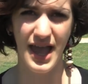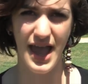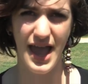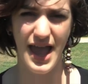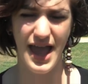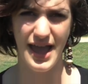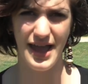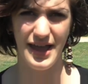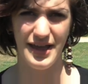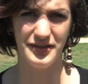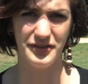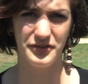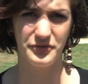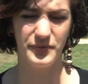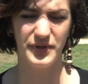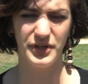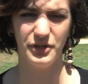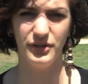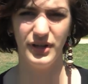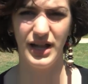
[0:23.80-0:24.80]
and
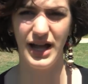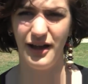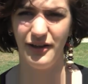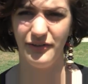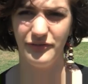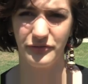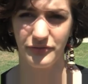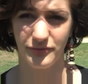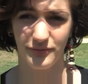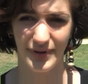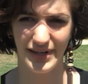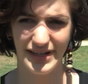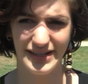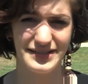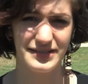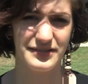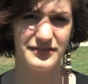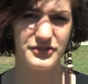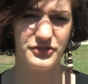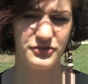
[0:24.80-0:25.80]
we all have
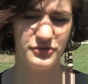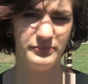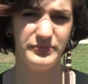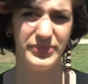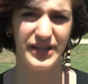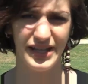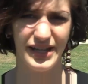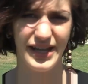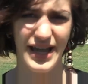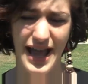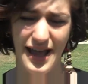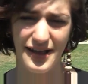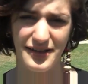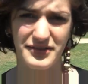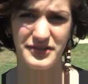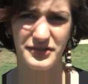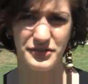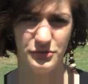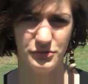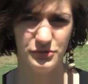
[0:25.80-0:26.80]
reasons to be at
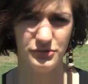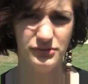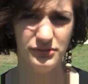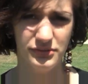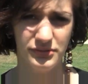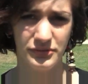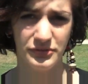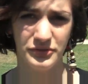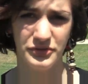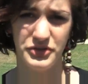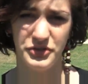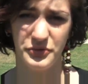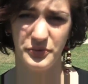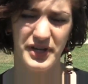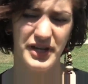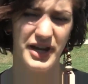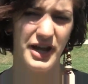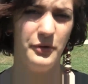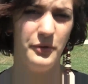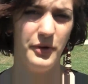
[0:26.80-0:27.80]
school
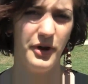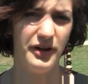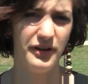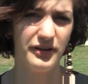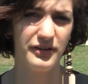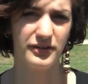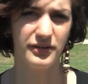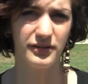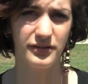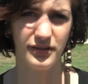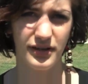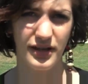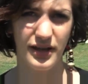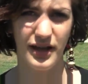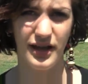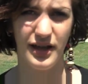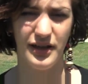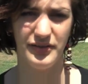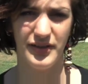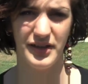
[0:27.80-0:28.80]
doing our work
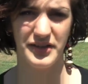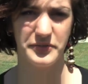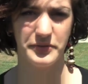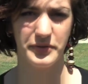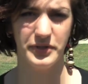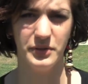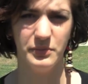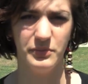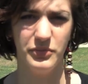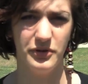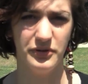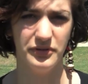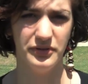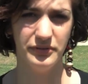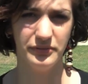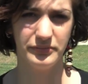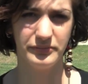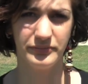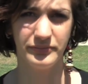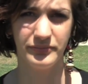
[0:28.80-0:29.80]
and that's really
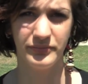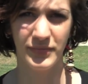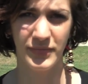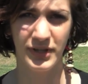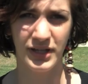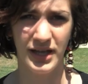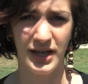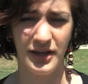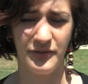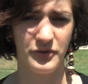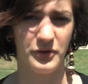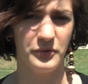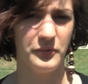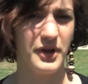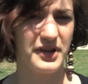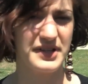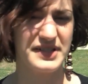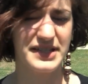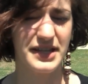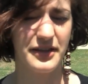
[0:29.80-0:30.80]
important. Everyone
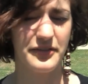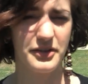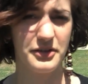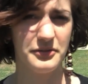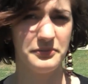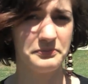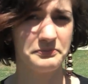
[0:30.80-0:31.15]
works together.